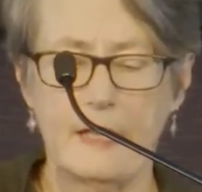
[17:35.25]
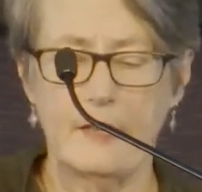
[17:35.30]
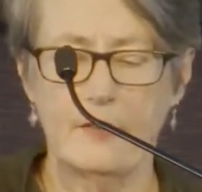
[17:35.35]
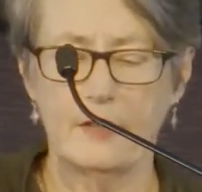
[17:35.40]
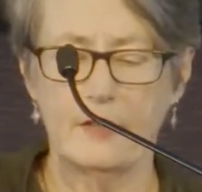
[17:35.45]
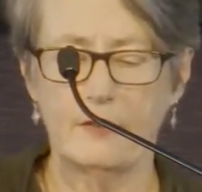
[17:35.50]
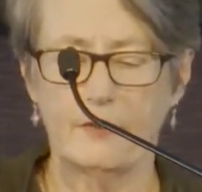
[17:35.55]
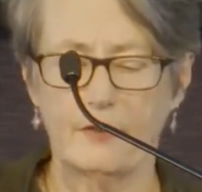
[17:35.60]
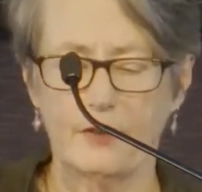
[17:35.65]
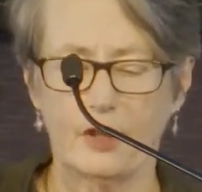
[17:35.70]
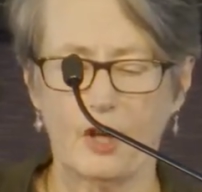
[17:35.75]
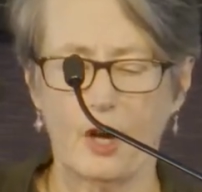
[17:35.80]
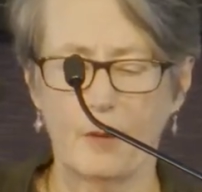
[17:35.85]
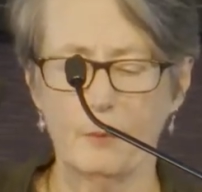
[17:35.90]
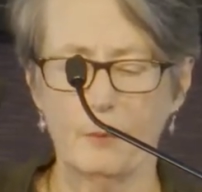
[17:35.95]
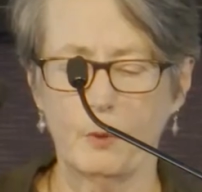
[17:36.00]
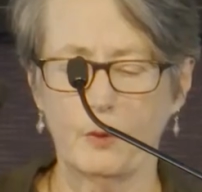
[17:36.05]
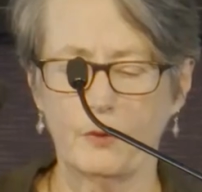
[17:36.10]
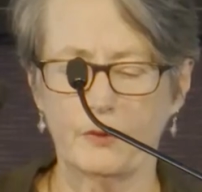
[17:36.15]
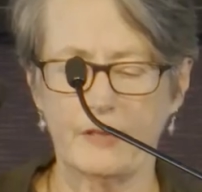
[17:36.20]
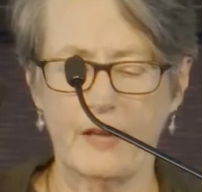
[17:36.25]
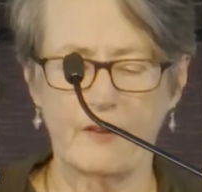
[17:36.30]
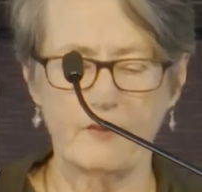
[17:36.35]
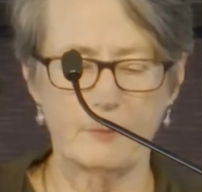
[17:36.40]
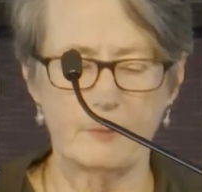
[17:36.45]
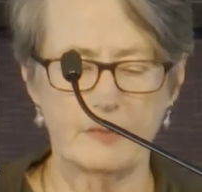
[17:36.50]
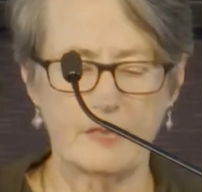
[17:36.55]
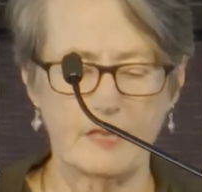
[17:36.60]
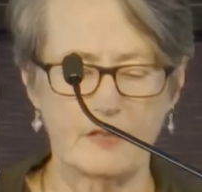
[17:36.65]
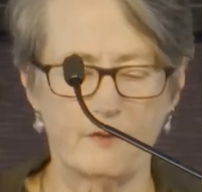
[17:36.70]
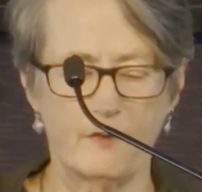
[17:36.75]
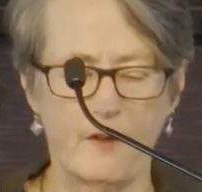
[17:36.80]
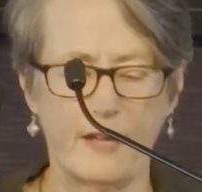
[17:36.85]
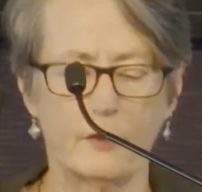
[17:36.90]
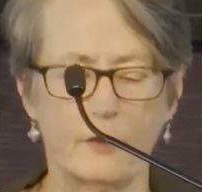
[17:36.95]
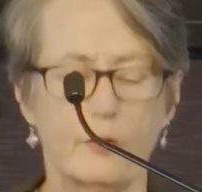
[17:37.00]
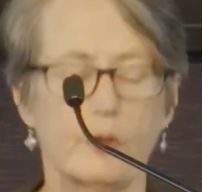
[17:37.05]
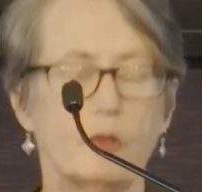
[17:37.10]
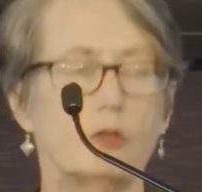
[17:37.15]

that if the Commonwealth governments failed,